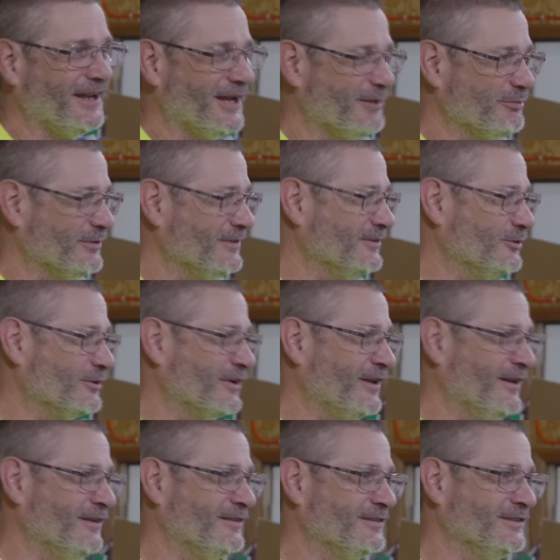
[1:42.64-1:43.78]
of happened
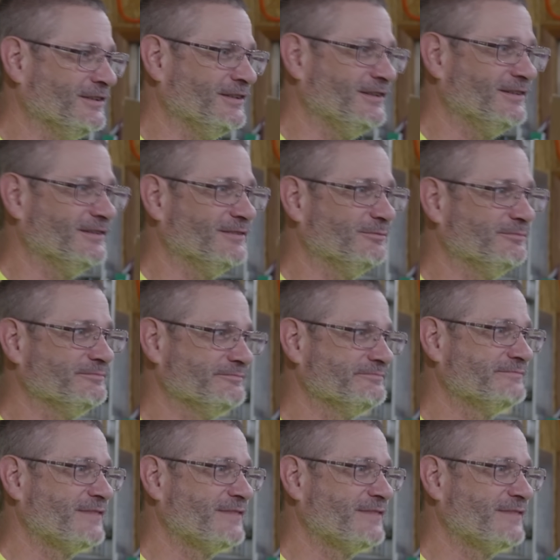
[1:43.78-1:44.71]
organically. Um,